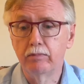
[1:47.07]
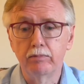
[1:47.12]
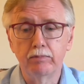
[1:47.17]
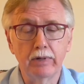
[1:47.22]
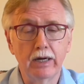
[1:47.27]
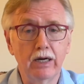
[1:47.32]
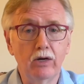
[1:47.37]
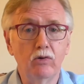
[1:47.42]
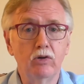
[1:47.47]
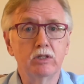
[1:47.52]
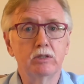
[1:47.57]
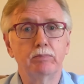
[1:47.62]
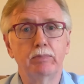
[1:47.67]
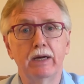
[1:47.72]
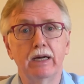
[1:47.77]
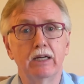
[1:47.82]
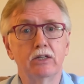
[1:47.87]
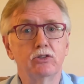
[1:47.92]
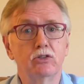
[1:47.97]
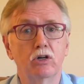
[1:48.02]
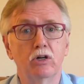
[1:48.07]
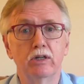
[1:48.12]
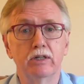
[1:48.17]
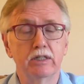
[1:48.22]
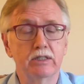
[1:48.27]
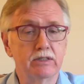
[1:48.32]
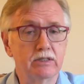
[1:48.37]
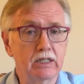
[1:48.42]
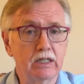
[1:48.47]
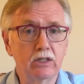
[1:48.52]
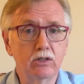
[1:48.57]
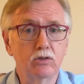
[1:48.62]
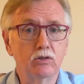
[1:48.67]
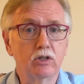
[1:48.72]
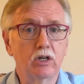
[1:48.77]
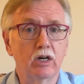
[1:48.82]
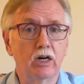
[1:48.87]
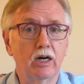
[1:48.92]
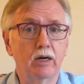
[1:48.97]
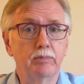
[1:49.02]
parents pass on a single
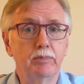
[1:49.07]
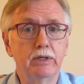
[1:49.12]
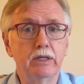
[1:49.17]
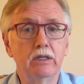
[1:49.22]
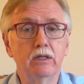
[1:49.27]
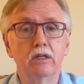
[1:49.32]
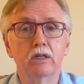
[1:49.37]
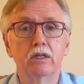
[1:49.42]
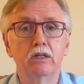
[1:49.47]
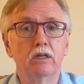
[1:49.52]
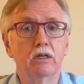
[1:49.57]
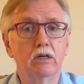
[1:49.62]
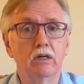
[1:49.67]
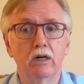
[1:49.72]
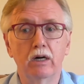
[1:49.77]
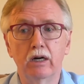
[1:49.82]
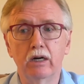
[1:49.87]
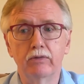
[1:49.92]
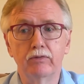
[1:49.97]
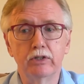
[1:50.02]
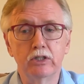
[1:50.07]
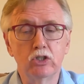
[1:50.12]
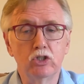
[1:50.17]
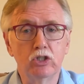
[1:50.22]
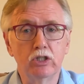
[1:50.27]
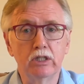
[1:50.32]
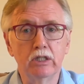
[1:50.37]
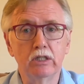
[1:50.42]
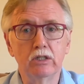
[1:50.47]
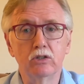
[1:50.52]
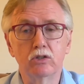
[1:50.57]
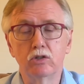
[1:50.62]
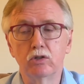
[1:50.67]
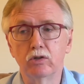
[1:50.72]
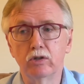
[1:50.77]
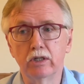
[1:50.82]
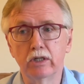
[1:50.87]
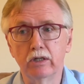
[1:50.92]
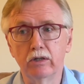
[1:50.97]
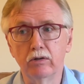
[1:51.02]
copy of a gene to
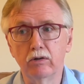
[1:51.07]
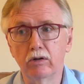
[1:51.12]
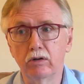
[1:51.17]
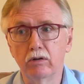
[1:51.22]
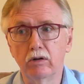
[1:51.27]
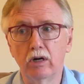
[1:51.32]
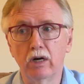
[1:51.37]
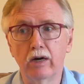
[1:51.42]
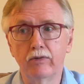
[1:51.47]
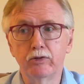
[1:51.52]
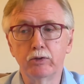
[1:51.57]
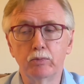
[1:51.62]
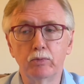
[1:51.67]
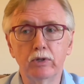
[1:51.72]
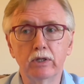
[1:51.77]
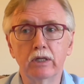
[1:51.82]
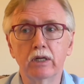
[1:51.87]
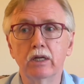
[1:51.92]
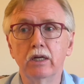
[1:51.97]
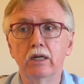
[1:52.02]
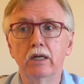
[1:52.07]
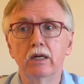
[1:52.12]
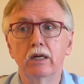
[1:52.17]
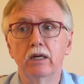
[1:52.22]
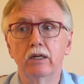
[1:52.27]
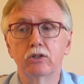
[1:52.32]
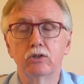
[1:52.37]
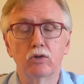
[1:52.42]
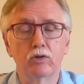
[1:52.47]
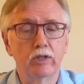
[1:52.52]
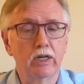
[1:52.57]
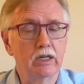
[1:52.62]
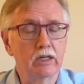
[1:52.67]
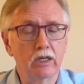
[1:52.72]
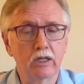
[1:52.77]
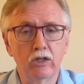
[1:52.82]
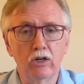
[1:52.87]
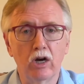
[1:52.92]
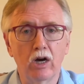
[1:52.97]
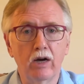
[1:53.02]
their offspring so that
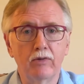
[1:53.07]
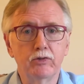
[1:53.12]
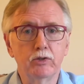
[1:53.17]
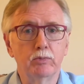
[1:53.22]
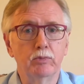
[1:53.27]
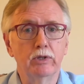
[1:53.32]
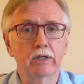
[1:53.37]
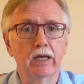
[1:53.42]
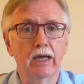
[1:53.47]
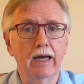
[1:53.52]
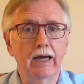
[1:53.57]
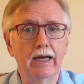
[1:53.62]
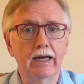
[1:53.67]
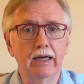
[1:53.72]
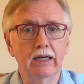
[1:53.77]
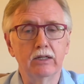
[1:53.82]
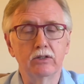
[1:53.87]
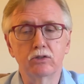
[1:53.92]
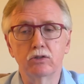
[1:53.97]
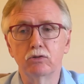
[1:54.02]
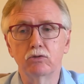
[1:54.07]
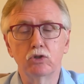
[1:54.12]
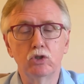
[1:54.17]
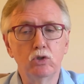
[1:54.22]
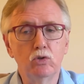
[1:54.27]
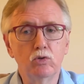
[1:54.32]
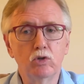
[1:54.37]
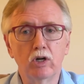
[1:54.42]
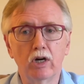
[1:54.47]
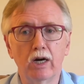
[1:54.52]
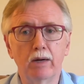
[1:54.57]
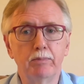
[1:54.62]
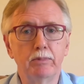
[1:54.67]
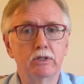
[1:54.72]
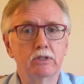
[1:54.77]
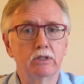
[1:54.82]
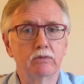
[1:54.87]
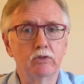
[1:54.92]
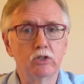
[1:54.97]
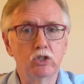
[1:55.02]
an offspring has 2
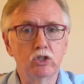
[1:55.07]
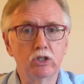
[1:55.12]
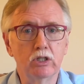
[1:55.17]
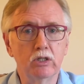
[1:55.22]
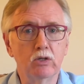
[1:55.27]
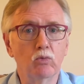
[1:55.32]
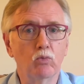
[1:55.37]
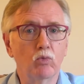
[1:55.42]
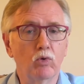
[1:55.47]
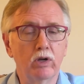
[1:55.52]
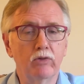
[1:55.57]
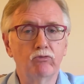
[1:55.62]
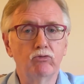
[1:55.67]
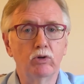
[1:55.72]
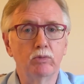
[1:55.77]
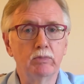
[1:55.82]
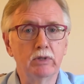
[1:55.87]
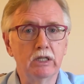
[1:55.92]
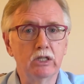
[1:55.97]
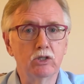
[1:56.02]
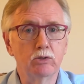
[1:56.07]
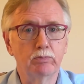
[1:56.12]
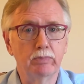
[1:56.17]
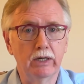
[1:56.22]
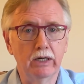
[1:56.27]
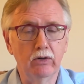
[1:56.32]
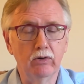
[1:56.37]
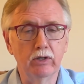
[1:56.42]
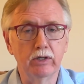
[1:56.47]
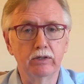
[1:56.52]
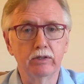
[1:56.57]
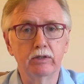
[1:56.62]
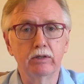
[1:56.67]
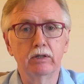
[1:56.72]
copies of a gene, one from each parent.